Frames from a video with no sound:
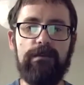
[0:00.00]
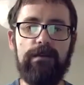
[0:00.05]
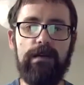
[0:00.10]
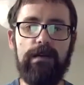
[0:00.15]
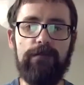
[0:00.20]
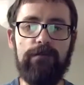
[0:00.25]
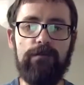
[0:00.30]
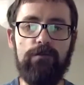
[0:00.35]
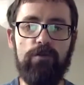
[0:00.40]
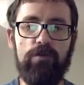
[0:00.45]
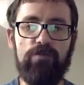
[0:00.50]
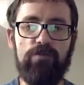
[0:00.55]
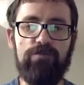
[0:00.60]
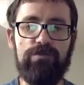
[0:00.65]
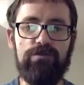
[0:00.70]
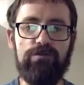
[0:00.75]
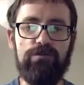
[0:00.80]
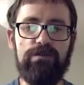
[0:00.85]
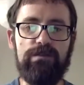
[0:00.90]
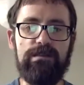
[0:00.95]
and for all the
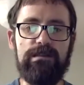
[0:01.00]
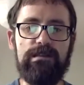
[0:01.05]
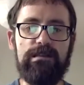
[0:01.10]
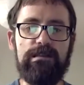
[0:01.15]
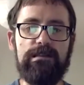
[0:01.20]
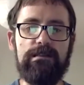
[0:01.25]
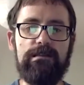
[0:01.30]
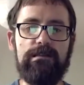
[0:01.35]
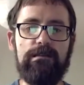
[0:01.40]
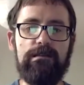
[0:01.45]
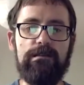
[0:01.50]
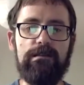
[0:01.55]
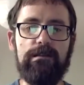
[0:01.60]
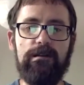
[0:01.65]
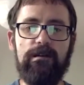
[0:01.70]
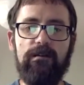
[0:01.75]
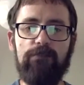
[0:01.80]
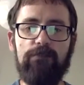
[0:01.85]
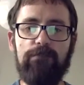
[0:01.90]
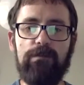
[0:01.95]
resources that the
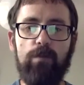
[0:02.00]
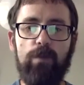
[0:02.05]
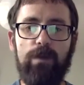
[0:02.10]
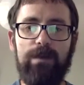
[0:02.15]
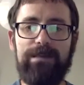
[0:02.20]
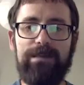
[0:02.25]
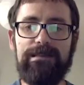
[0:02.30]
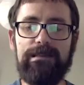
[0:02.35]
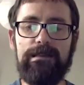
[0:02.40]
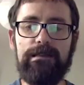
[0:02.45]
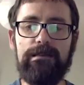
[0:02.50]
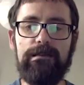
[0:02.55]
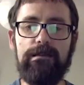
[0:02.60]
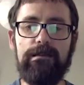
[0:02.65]
government wasted